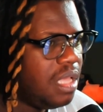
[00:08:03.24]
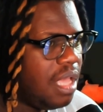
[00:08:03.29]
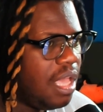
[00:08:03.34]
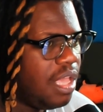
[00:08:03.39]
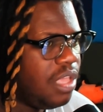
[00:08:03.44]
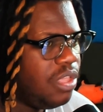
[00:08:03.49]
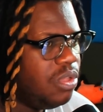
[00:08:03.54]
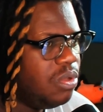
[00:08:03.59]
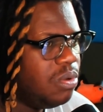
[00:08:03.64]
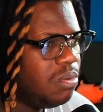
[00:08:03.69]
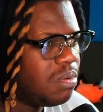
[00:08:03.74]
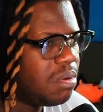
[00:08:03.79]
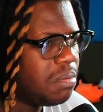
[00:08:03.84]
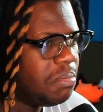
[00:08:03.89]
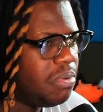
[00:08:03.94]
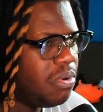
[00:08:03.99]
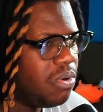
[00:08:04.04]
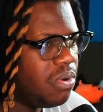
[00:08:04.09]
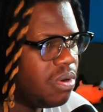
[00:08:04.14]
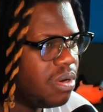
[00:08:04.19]
And you were
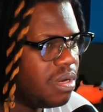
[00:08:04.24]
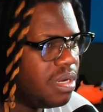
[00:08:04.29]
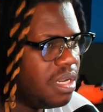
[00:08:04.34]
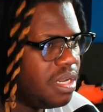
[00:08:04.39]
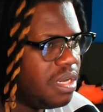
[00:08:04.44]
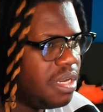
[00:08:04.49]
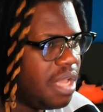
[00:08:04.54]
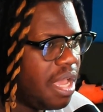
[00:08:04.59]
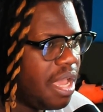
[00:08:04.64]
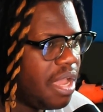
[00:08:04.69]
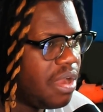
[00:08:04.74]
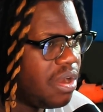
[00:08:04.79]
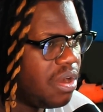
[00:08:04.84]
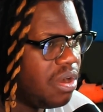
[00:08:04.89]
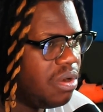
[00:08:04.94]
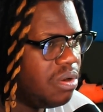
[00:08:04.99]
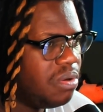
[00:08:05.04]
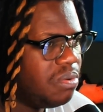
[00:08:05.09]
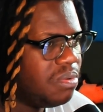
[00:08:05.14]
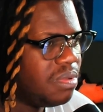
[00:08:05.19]
born in the
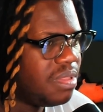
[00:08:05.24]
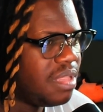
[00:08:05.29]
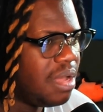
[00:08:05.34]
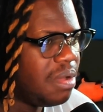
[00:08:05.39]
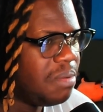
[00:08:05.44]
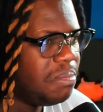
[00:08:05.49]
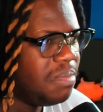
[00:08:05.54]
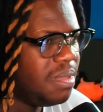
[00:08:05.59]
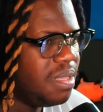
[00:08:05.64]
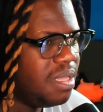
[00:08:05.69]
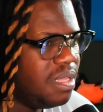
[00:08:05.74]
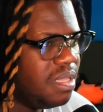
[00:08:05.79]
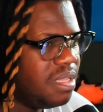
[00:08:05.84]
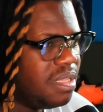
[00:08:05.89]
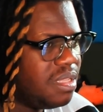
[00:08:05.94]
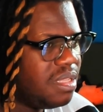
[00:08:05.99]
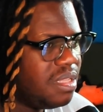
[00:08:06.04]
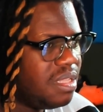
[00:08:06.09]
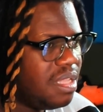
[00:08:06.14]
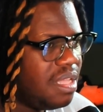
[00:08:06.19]
era without me
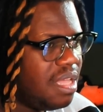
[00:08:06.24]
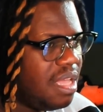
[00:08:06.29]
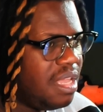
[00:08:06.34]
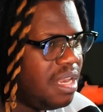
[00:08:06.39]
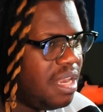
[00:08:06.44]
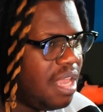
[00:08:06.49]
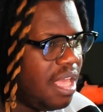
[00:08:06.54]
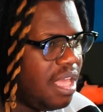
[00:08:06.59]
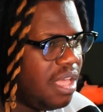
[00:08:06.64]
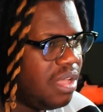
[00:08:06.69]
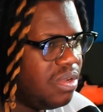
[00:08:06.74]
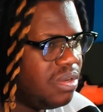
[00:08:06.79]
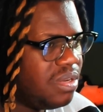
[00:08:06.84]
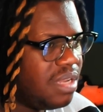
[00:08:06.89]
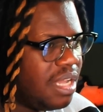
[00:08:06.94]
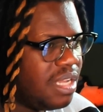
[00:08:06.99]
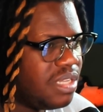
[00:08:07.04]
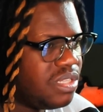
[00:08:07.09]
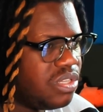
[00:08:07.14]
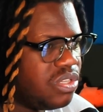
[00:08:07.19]
and hailed
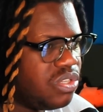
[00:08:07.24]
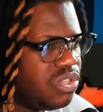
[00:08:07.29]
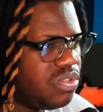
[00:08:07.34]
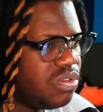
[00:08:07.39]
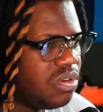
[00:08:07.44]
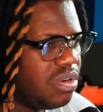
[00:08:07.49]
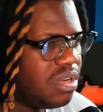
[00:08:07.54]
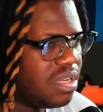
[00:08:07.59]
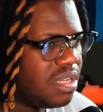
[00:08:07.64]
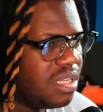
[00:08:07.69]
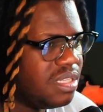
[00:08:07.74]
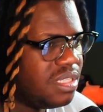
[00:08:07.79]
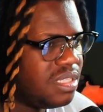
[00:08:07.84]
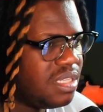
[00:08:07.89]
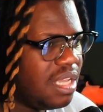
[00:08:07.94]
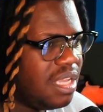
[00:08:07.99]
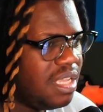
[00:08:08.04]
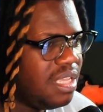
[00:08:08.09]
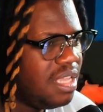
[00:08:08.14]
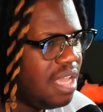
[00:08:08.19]
as the strongest,
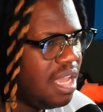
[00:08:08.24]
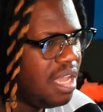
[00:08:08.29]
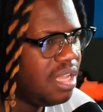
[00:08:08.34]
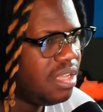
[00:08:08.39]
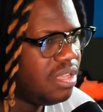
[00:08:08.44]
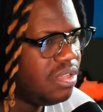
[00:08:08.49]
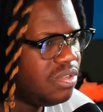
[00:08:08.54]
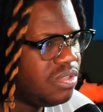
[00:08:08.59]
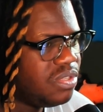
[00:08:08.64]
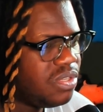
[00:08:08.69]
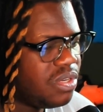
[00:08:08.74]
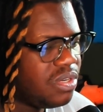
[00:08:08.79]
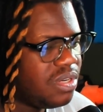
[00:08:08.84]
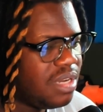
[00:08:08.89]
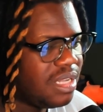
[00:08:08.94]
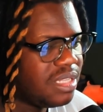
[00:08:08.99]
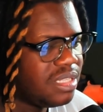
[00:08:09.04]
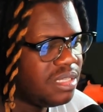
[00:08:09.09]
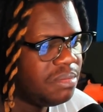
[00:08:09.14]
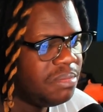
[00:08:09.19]
and yet you turned
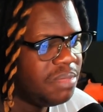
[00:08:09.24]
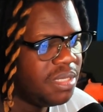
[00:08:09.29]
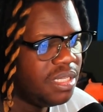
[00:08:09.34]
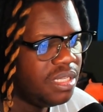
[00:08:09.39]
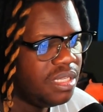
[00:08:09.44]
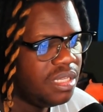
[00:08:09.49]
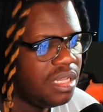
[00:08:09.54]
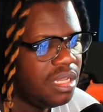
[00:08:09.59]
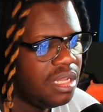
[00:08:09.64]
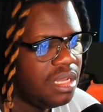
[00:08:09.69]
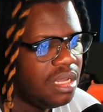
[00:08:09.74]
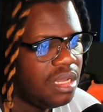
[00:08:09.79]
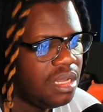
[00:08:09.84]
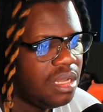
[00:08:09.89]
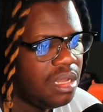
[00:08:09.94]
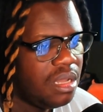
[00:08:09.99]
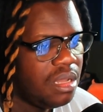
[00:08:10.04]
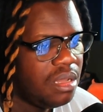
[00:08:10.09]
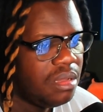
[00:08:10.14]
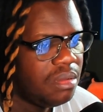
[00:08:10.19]
out to be
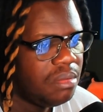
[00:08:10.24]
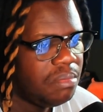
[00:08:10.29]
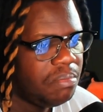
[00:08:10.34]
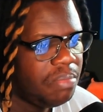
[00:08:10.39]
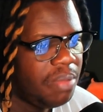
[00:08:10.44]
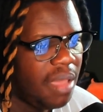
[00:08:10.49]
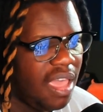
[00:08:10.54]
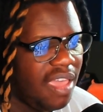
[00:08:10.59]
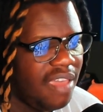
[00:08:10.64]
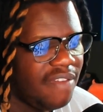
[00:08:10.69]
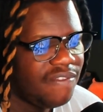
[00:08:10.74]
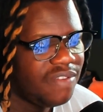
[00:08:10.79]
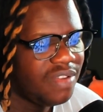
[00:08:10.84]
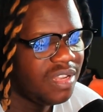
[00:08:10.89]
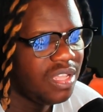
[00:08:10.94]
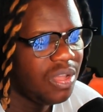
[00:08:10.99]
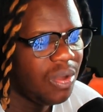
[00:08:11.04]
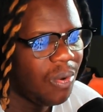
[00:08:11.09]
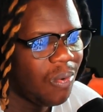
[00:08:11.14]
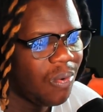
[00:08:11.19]

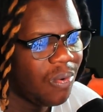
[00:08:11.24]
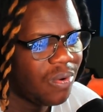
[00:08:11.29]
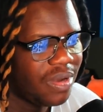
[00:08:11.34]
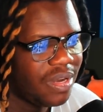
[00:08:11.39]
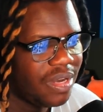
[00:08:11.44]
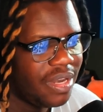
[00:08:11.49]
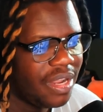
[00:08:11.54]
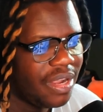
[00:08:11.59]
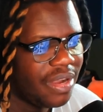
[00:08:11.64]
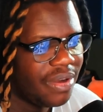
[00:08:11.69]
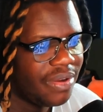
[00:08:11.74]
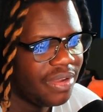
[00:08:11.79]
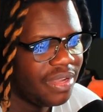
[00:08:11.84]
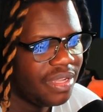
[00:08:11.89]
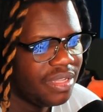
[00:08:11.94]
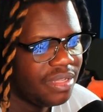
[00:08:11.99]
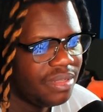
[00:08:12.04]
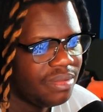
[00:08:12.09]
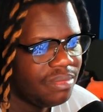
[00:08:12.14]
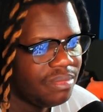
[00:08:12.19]
painfully ordinary.
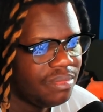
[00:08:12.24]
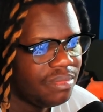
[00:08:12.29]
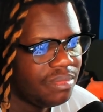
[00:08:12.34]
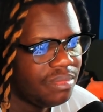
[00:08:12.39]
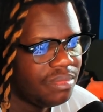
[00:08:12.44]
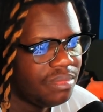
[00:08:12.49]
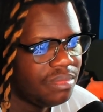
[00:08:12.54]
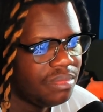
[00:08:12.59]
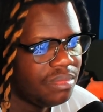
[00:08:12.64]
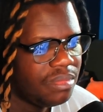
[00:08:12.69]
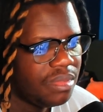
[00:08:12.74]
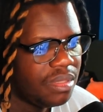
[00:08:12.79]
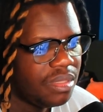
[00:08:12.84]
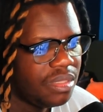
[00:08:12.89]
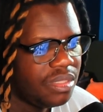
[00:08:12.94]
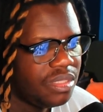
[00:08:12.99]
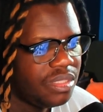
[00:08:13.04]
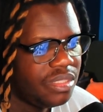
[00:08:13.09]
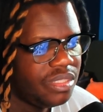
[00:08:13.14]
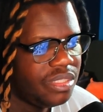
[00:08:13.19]

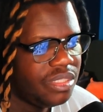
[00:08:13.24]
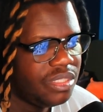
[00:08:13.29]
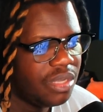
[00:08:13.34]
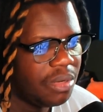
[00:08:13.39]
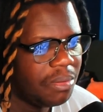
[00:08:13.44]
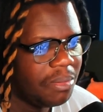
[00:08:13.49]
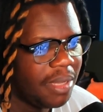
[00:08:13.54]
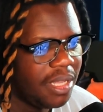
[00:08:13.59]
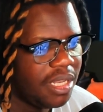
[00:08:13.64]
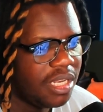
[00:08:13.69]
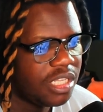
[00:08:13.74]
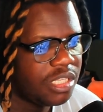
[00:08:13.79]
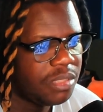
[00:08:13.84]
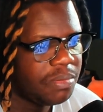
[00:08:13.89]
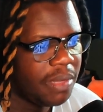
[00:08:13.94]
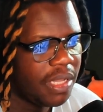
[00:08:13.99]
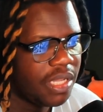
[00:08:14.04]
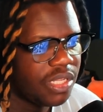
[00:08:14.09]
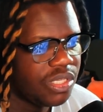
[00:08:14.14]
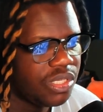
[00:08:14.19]
Domain
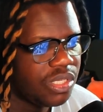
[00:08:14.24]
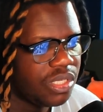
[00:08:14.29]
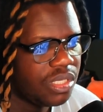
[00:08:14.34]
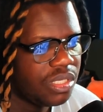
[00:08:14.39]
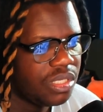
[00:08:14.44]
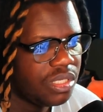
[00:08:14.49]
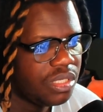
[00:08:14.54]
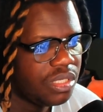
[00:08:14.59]
expansion.